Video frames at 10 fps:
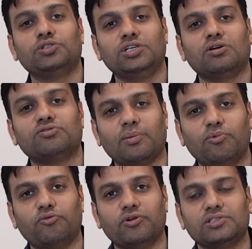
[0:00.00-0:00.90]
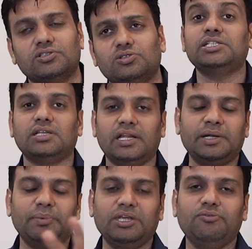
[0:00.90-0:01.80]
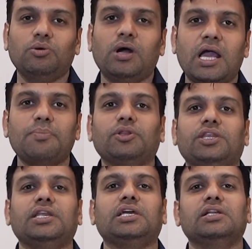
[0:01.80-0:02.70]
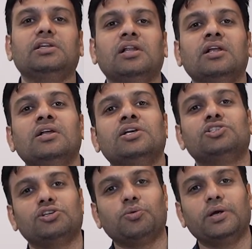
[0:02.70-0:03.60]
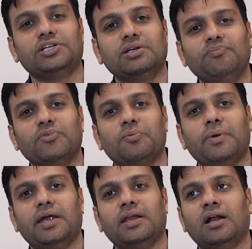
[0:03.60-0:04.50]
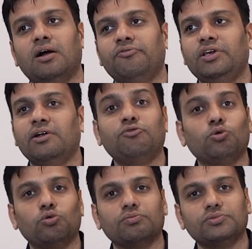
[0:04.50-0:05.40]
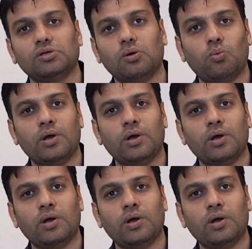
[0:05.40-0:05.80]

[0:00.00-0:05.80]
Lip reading: Choosing of subwoofers. Let me give you a hypothetical situation where we have 2 rooms.